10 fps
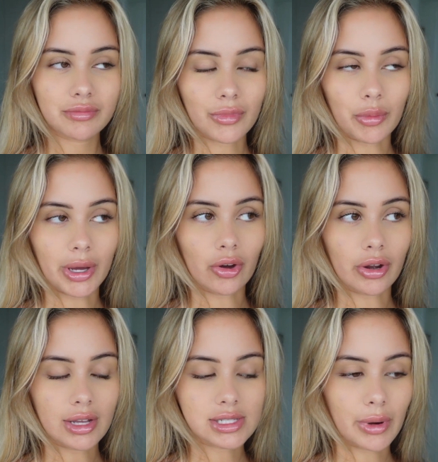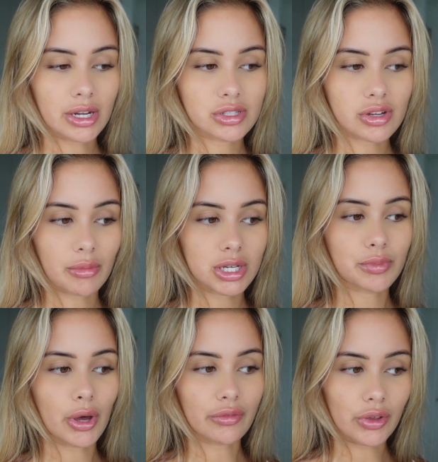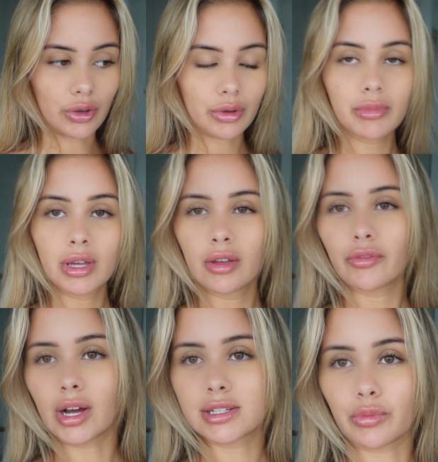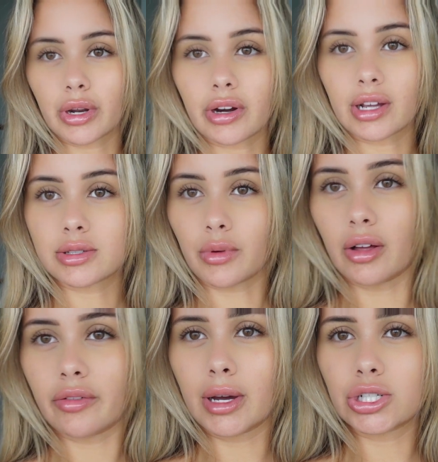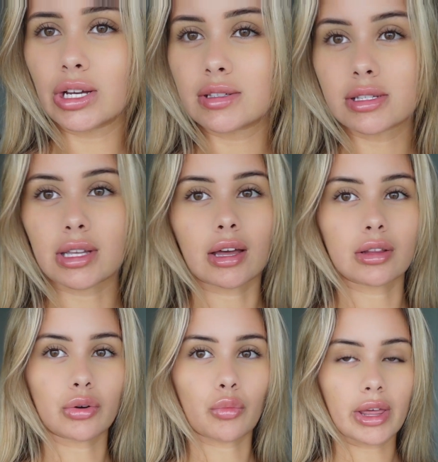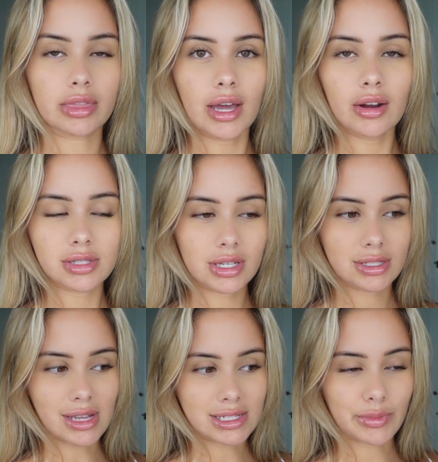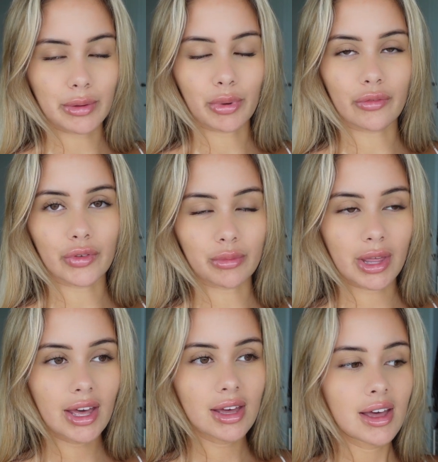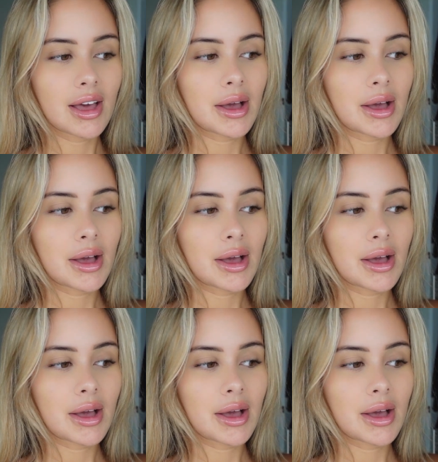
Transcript: Oh my god, I sprayed so much perfume. If you guys are wondering as well if my chest is like a little wet there, it's because I sprayed perfume there.